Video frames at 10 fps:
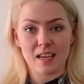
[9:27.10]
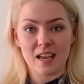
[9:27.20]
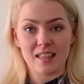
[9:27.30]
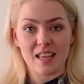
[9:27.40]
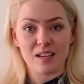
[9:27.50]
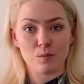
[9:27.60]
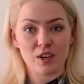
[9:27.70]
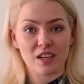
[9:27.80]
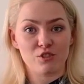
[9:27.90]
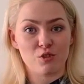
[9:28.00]
and then we're
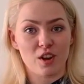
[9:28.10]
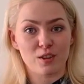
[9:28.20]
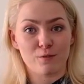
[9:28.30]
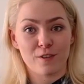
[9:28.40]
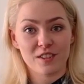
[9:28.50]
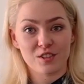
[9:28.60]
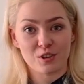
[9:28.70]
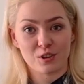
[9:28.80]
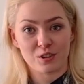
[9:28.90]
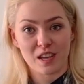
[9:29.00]
gonna draw the front
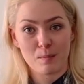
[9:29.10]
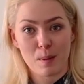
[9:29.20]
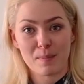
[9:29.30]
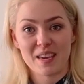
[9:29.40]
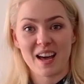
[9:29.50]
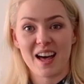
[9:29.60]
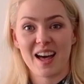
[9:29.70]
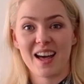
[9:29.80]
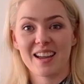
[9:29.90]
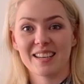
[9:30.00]
circle again, but
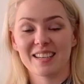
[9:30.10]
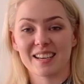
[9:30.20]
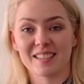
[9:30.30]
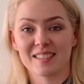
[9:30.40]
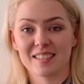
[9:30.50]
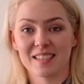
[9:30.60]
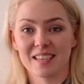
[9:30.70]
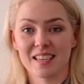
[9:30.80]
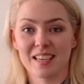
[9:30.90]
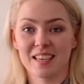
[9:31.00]
behind us.
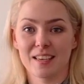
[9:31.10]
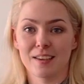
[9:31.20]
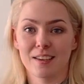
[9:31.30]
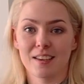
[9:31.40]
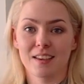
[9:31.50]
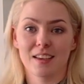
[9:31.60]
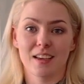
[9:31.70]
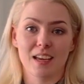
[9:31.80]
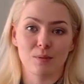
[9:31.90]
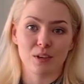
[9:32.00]

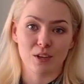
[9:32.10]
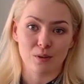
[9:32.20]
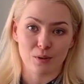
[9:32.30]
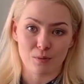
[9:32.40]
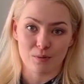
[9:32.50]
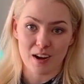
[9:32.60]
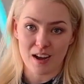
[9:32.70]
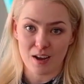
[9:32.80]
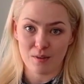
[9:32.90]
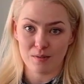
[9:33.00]
And we go
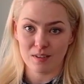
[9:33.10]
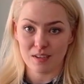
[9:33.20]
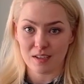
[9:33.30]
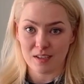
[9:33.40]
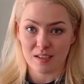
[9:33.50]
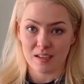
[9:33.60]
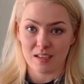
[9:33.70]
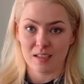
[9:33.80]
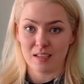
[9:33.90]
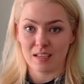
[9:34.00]
around,
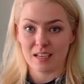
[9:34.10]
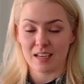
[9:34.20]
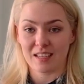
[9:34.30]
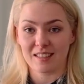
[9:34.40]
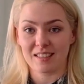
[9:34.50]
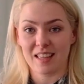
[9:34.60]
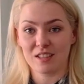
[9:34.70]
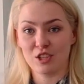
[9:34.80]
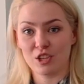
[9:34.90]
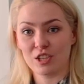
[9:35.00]
get into
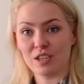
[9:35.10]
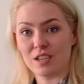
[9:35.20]
that nook,